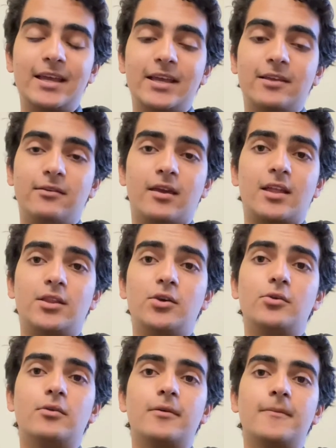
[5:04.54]
You can
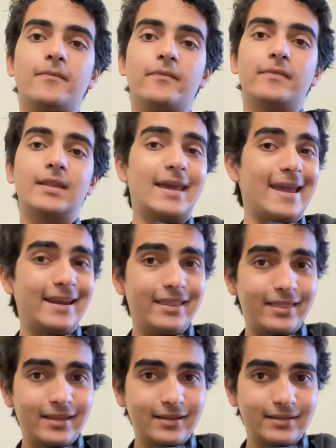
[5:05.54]
do
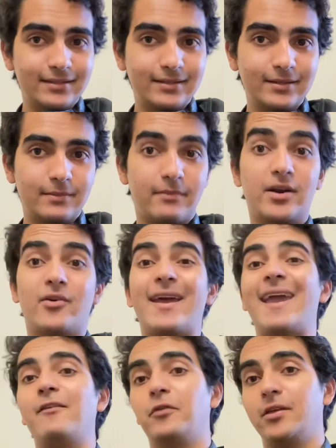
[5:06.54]
anything, but not
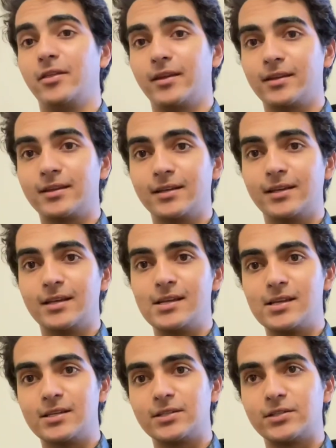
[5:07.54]
everything.
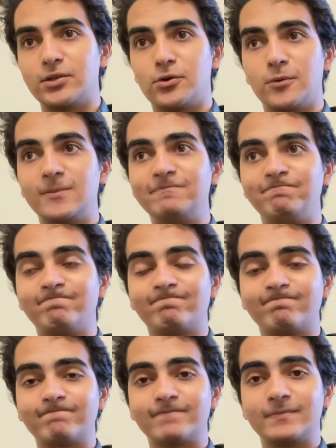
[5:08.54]
So
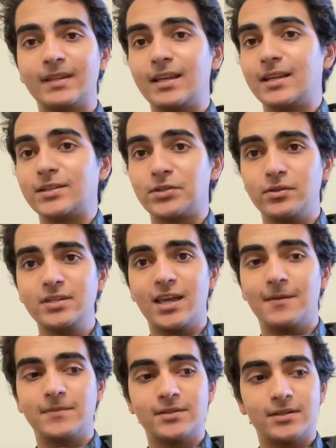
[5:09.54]

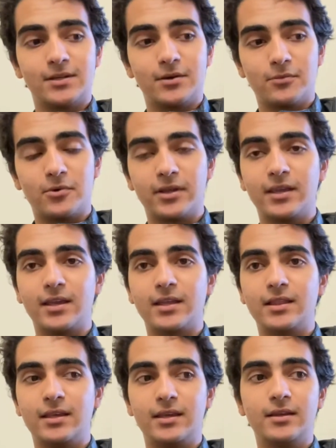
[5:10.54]
sometimes working in
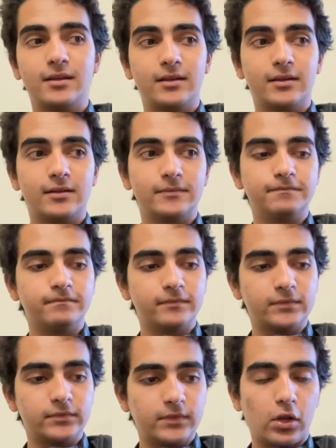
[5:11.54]
the
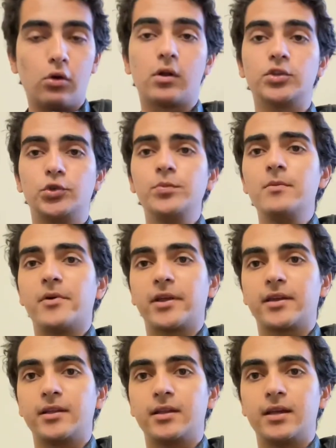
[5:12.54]
local
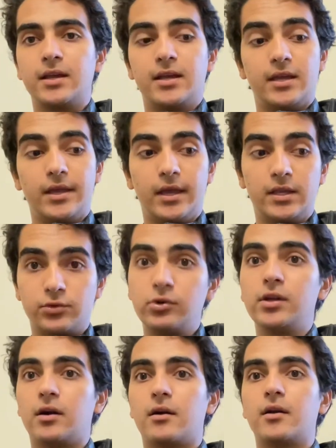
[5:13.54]
supermarket is
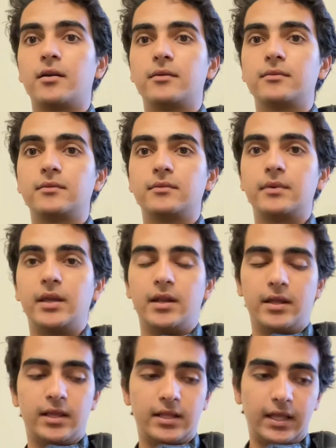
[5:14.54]
really hard
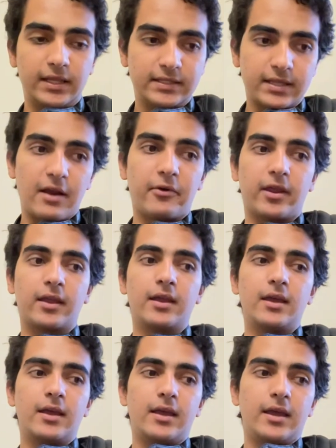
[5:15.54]
and it's tiring.
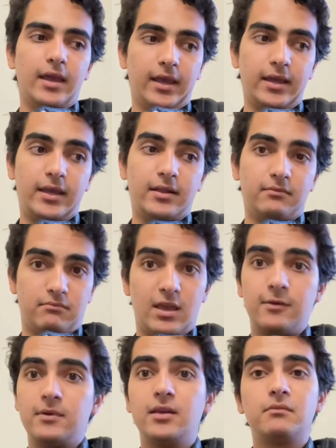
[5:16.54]
And
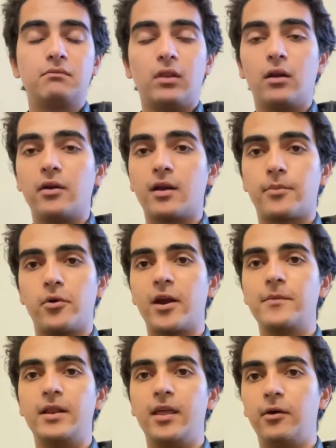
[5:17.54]
maybe learning a
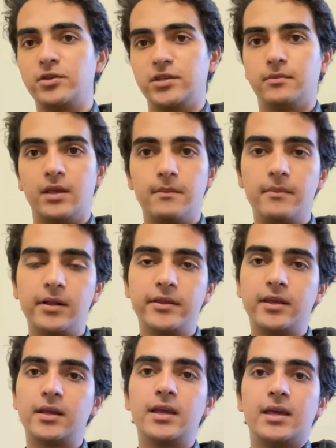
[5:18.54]
programming language and
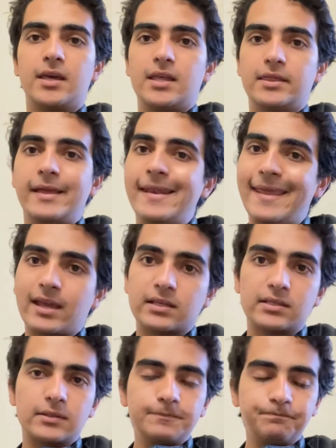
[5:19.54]
building the next